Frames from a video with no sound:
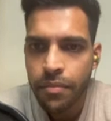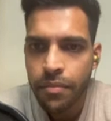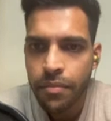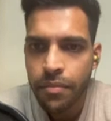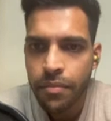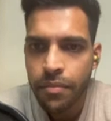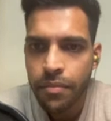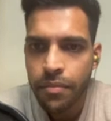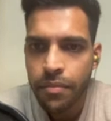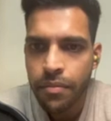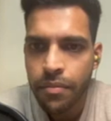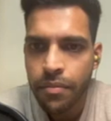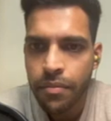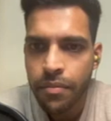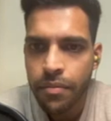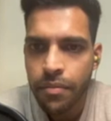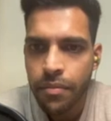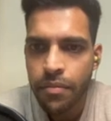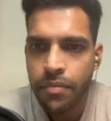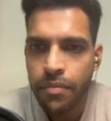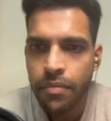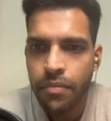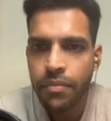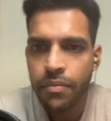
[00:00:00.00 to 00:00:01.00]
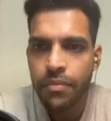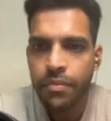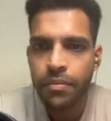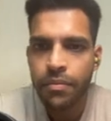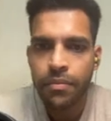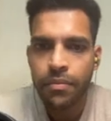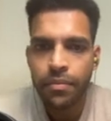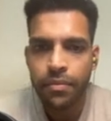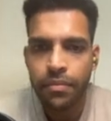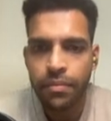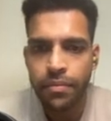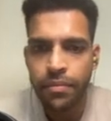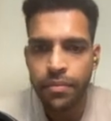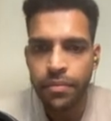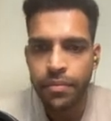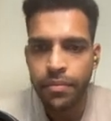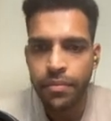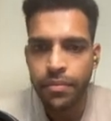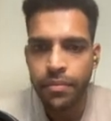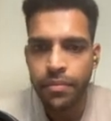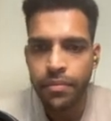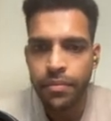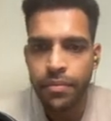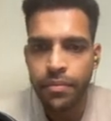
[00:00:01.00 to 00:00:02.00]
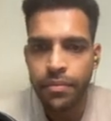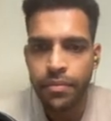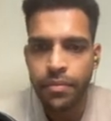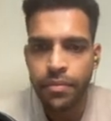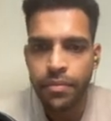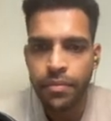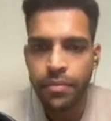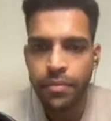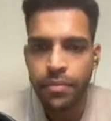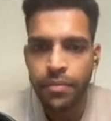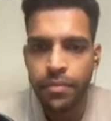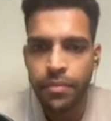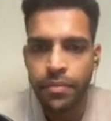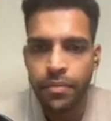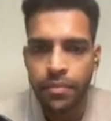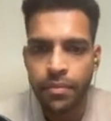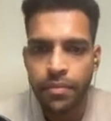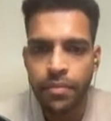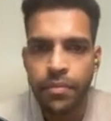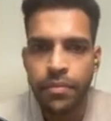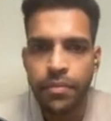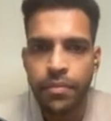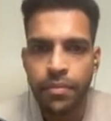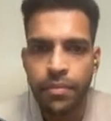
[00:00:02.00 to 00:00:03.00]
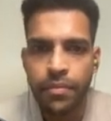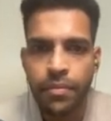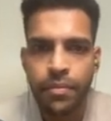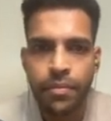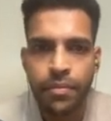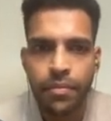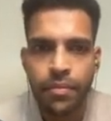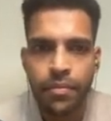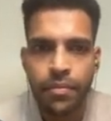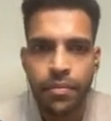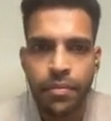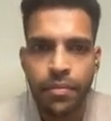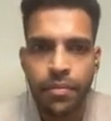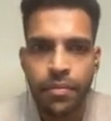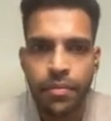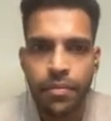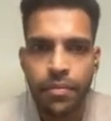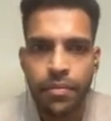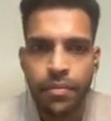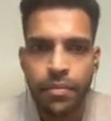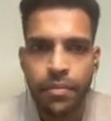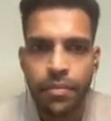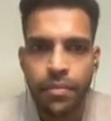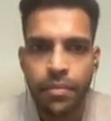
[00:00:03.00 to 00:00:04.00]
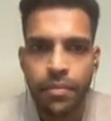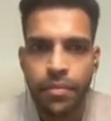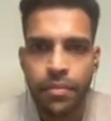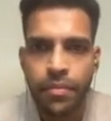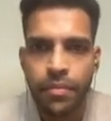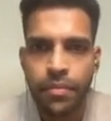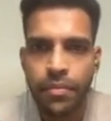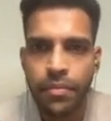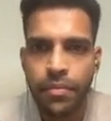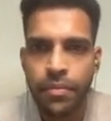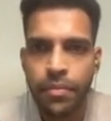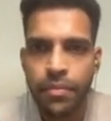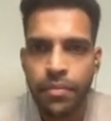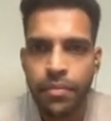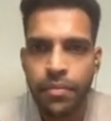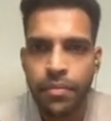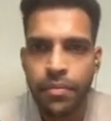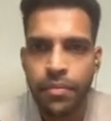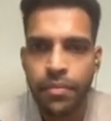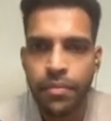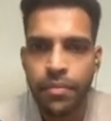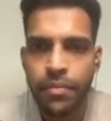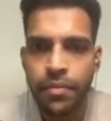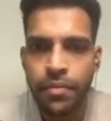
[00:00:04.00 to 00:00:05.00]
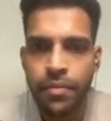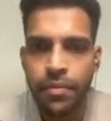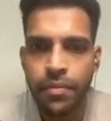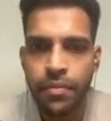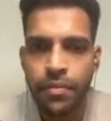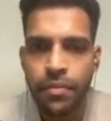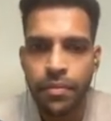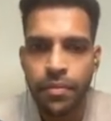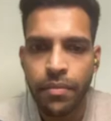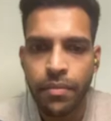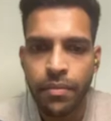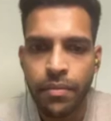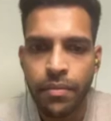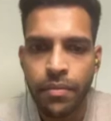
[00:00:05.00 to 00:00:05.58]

This person isn't speaking.